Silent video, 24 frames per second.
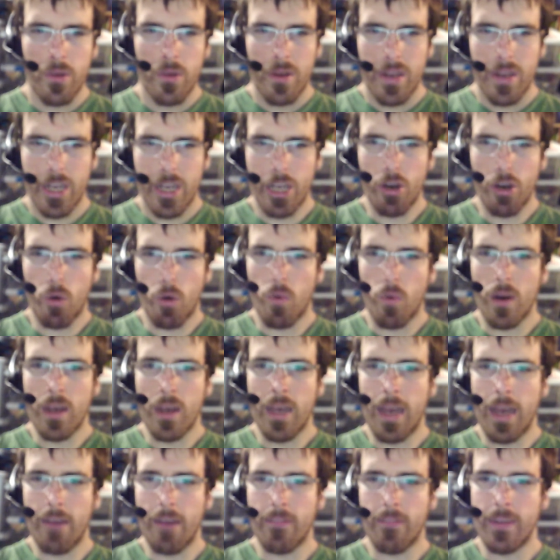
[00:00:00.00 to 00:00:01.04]
to
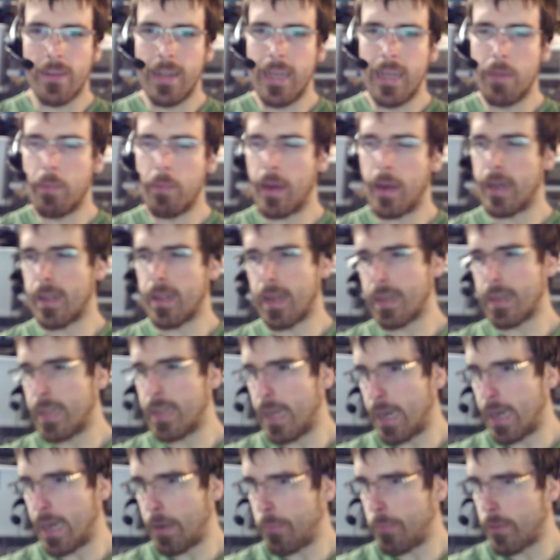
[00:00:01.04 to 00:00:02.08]
have a D-pad like
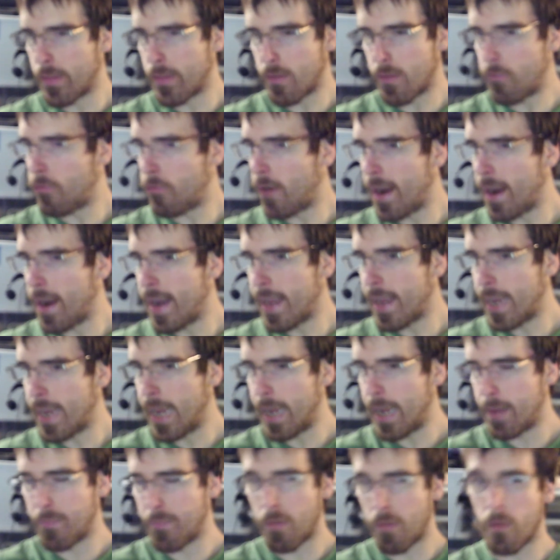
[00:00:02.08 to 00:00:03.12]
that with a fighting
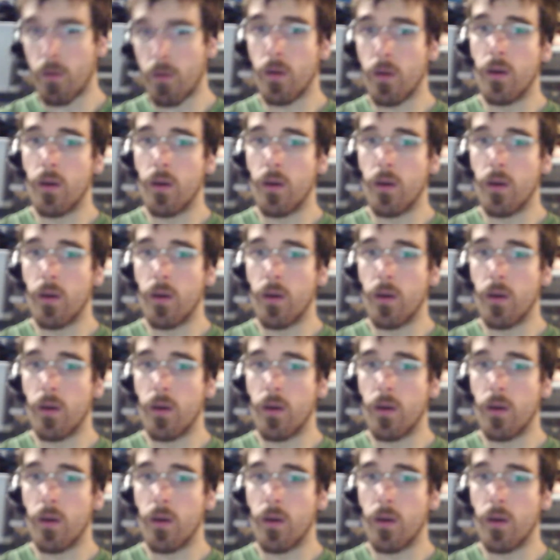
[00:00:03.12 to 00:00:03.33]
game or